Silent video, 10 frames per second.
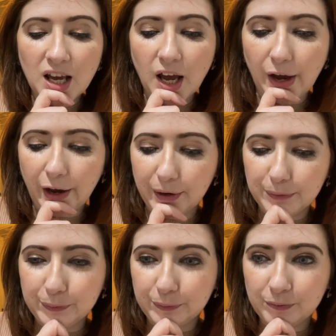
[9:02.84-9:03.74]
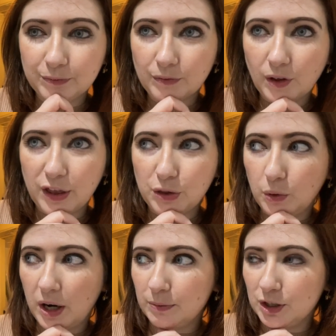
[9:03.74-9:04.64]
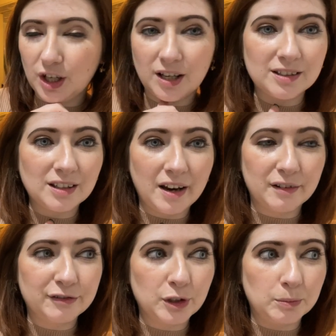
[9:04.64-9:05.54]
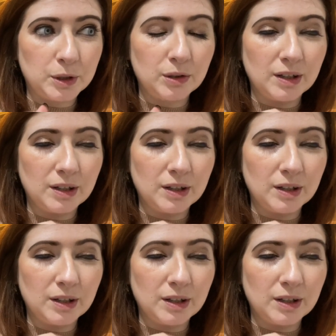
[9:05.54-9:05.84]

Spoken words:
I thought I would just kind of film you,